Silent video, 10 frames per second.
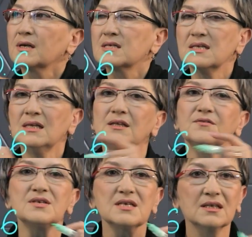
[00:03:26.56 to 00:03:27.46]

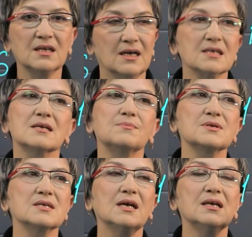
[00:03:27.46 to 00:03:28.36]
always write
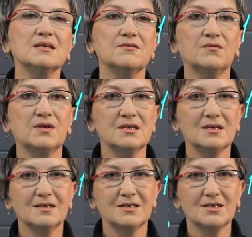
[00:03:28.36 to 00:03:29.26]
percentages as decimals.